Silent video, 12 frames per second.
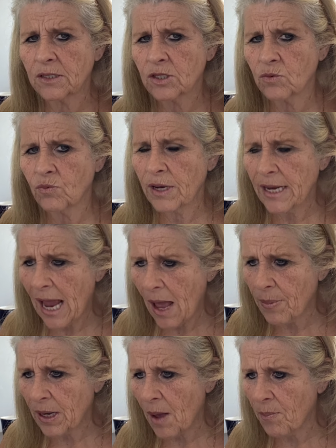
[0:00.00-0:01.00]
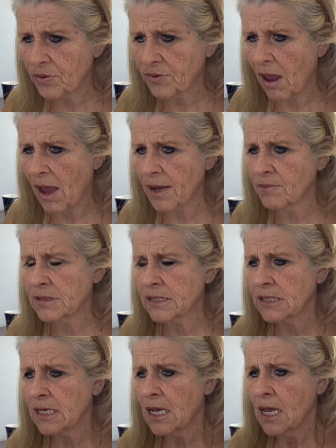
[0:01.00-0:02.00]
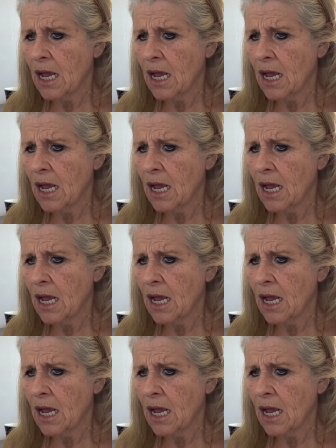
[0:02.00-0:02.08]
to rehab a couple times.